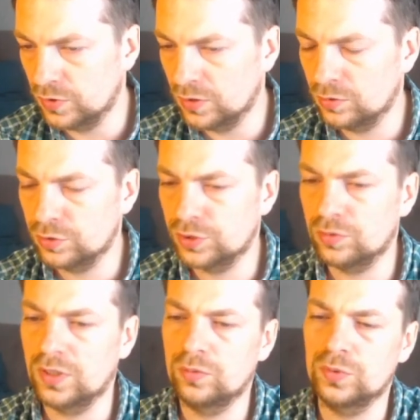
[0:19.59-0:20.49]
And also
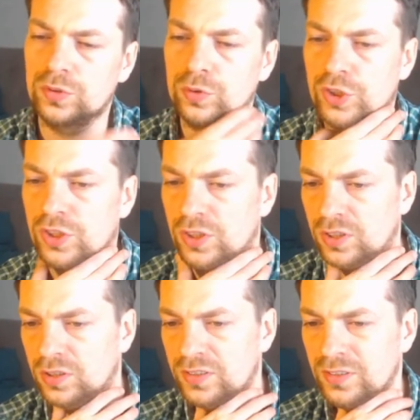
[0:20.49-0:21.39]
I want to share
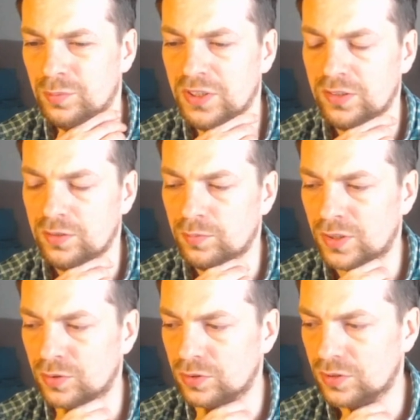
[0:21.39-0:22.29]
a little bit
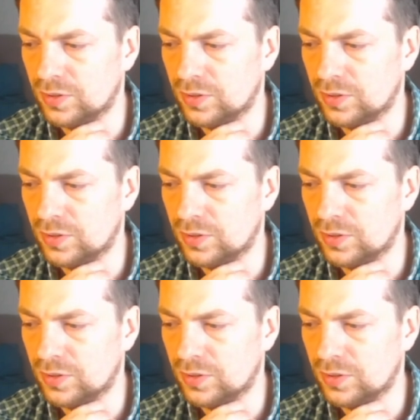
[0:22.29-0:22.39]
about